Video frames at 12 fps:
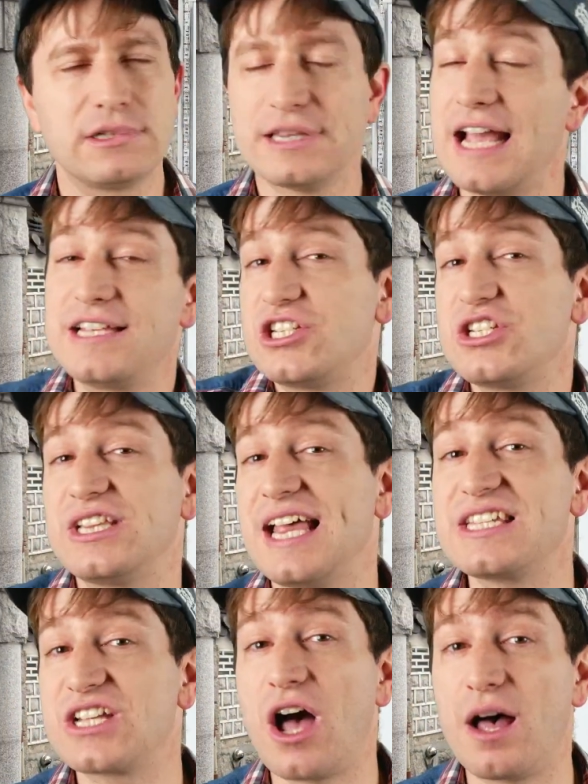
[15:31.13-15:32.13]
it's just
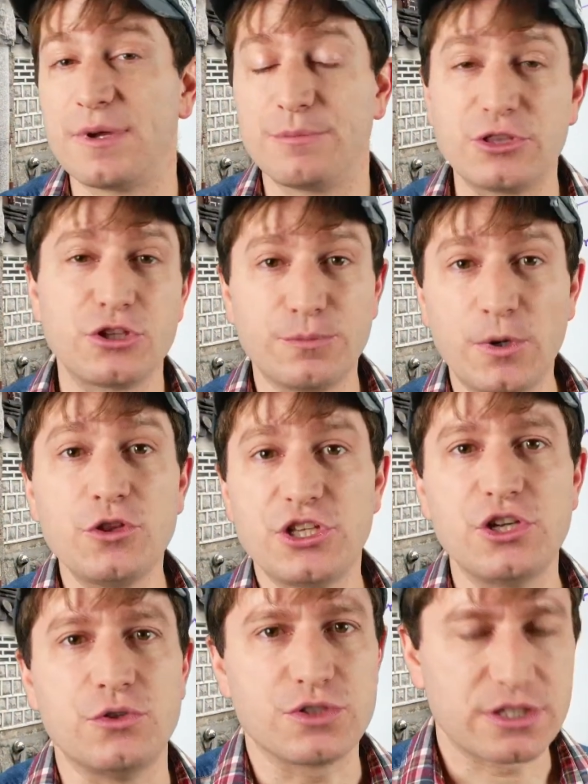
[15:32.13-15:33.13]
less common, but they're both
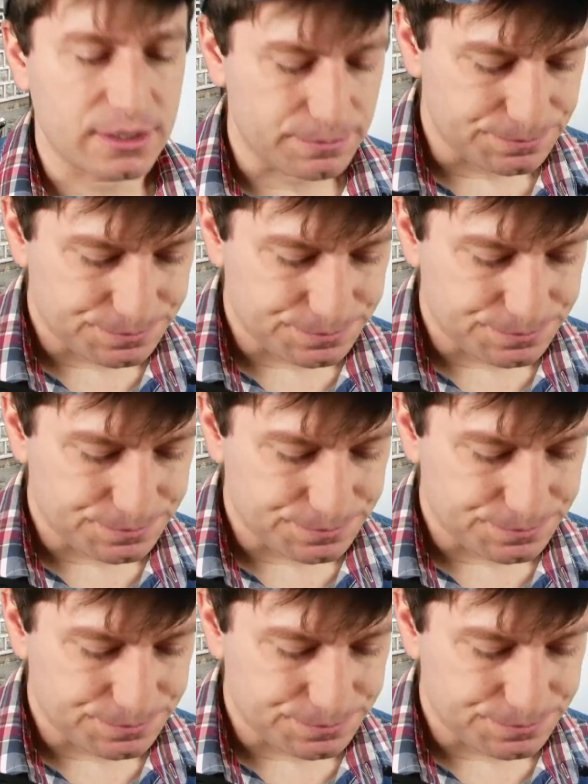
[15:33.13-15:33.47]
used.